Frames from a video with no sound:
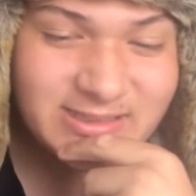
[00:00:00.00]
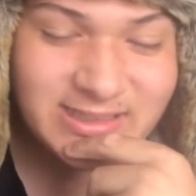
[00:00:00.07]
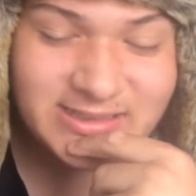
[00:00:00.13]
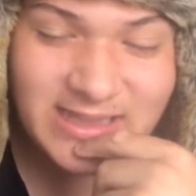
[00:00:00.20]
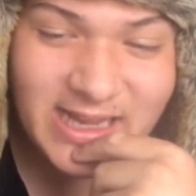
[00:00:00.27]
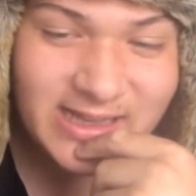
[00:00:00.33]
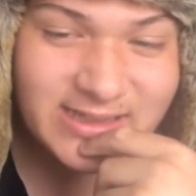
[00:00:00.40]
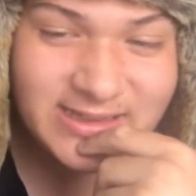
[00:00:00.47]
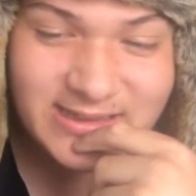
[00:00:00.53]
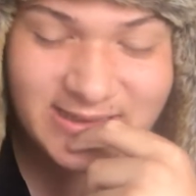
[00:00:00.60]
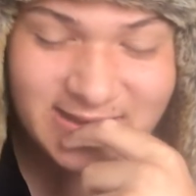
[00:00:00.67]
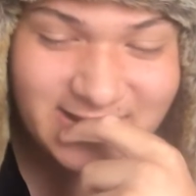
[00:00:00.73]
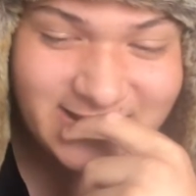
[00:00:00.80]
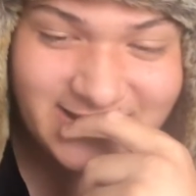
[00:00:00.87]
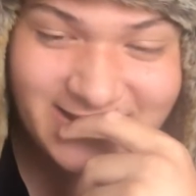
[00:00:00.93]
they,
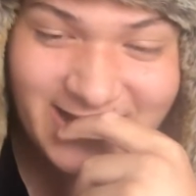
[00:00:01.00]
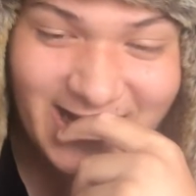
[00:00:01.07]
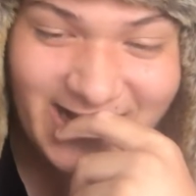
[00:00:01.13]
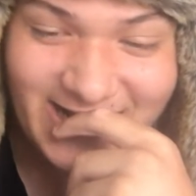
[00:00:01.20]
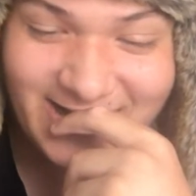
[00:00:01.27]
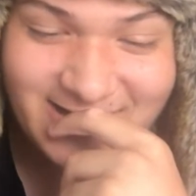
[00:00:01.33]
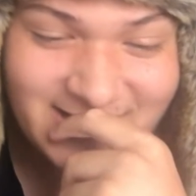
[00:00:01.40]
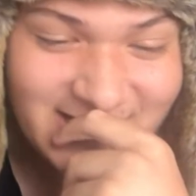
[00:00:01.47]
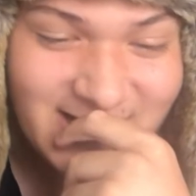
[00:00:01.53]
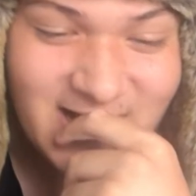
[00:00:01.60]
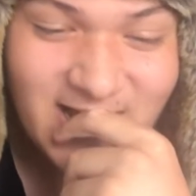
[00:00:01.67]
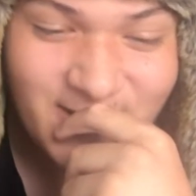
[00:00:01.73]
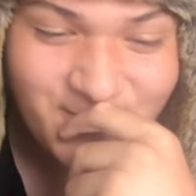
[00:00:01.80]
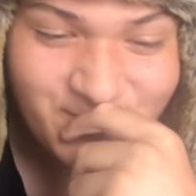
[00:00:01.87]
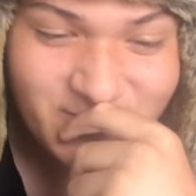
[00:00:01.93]
yeah.
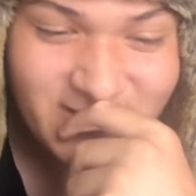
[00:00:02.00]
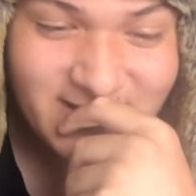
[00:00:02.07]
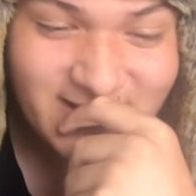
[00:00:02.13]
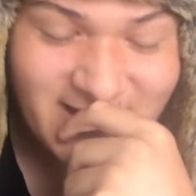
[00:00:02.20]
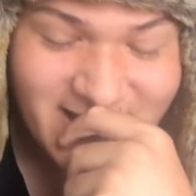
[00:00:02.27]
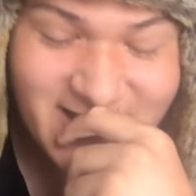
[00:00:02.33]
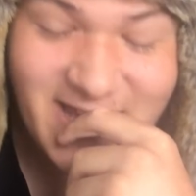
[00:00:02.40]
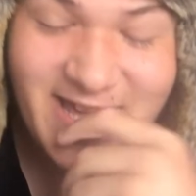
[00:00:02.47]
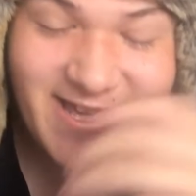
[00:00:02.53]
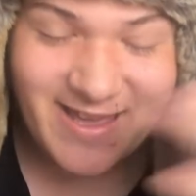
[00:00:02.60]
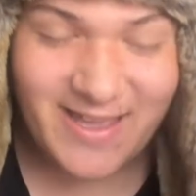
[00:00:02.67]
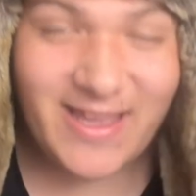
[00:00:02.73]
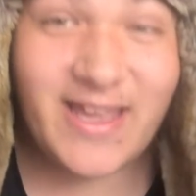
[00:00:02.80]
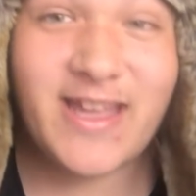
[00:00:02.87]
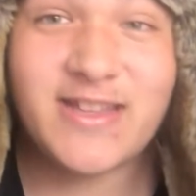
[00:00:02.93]
It, it,
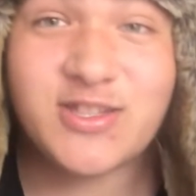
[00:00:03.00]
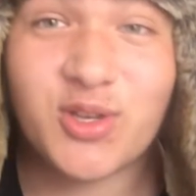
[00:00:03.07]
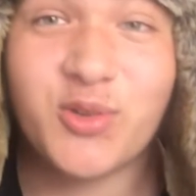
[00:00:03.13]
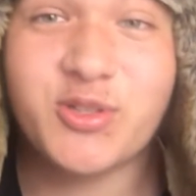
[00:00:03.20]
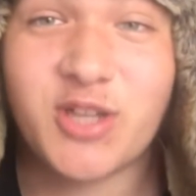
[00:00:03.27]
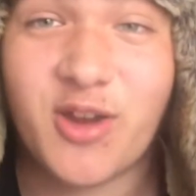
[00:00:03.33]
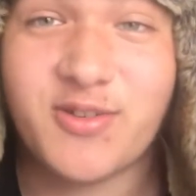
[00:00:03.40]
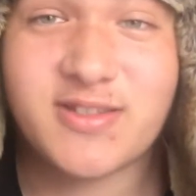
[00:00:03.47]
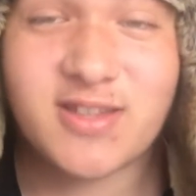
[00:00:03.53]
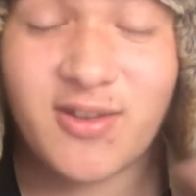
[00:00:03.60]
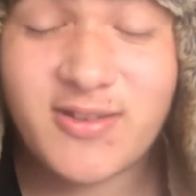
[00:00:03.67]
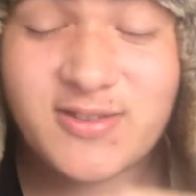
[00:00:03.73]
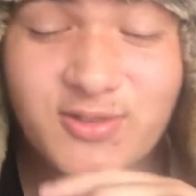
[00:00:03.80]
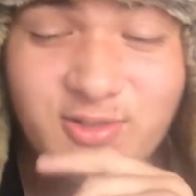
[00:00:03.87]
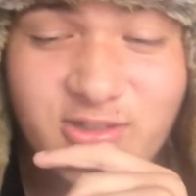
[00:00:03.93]
it's all jokes though.
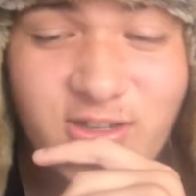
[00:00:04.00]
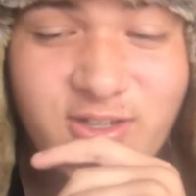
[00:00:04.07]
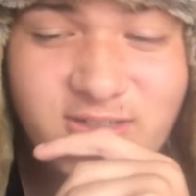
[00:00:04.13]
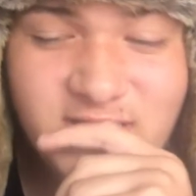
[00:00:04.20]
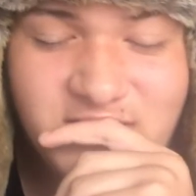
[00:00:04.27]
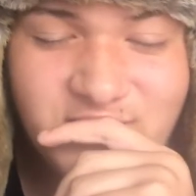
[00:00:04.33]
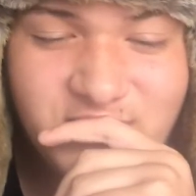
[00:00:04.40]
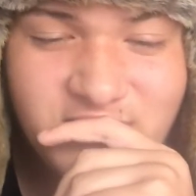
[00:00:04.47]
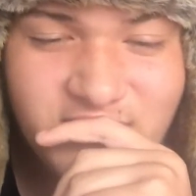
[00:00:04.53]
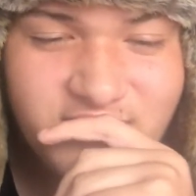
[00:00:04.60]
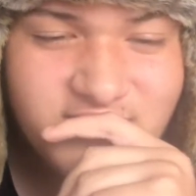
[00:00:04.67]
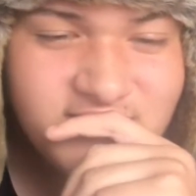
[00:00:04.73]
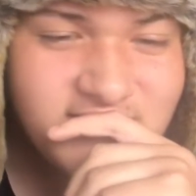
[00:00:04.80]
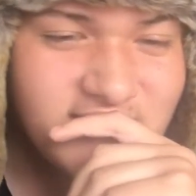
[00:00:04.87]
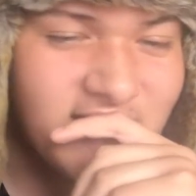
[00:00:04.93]
It's all jokes. It's all
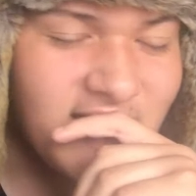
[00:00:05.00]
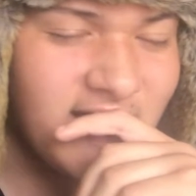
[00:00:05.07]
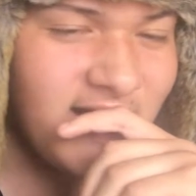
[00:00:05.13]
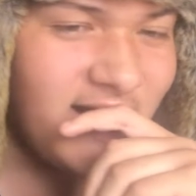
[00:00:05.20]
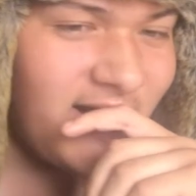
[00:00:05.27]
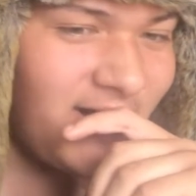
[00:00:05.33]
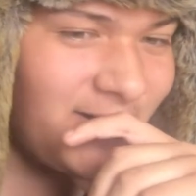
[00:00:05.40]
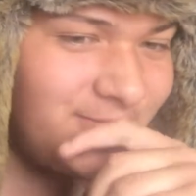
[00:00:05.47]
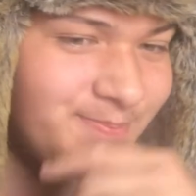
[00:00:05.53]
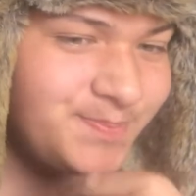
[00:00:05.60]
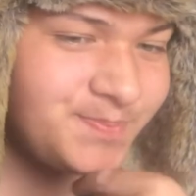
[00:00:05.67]
jokes. Um,